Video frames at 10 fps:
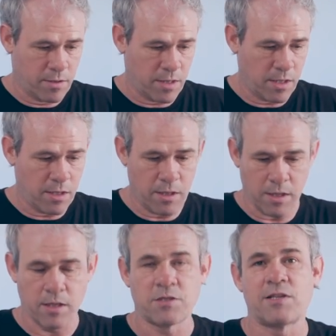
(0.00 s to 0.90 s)
the
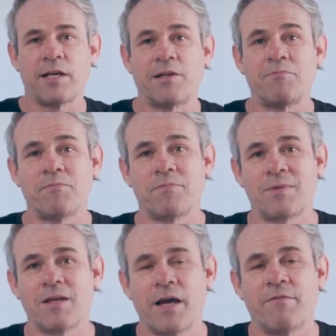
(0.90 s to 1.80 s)
uh, said
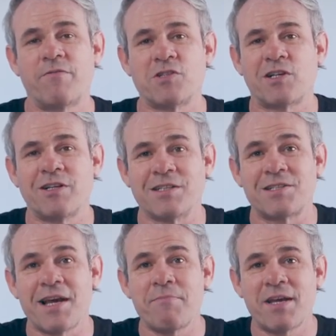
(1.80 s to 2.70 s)
physical
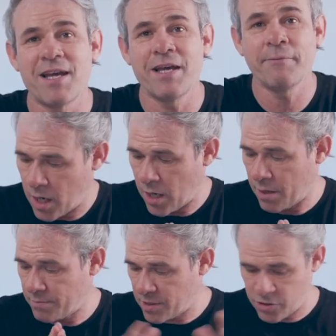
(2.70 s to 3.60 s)
escape key.
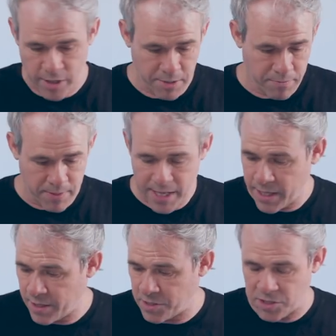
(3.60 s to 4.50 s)
Um, the
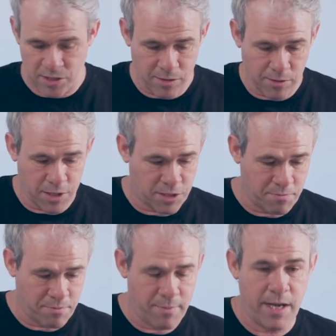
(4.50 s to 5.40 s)
trackpad is still this
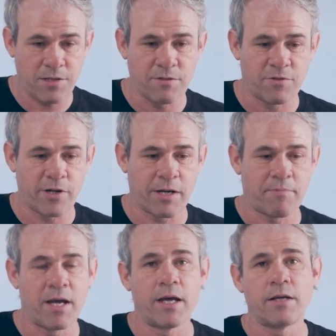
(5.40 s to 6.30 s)
massive
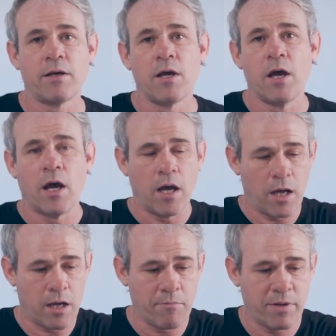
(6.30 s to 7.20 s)
trackpad,
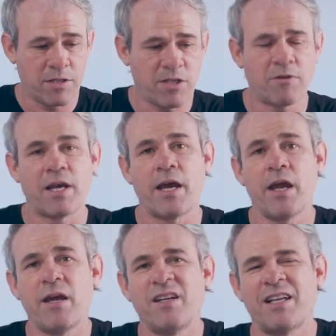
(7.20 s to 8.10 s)
um, but it's
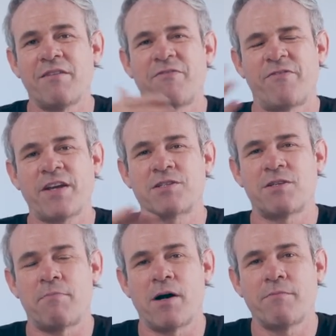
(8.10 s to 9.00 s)
okay. They fixed
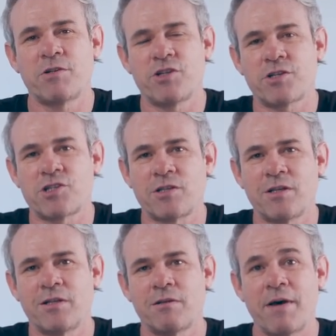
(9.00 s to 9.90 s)
the palm rejection
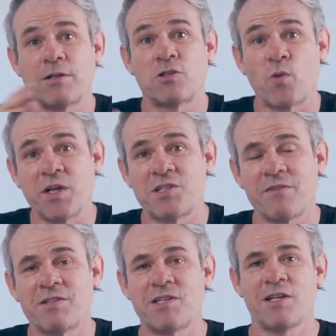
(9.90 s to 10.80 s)
in about the
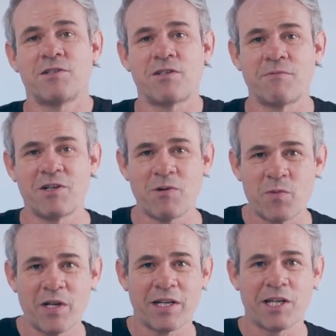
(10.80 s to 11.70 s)
2017, so we're not
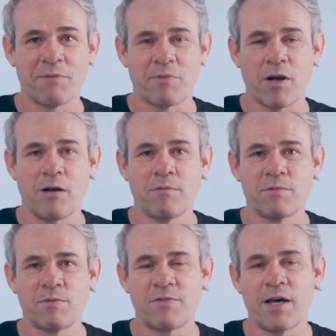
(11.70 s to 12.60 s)
really getting
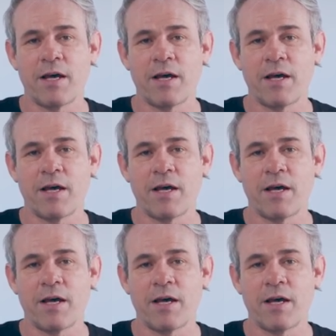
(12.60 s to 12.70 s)
problems with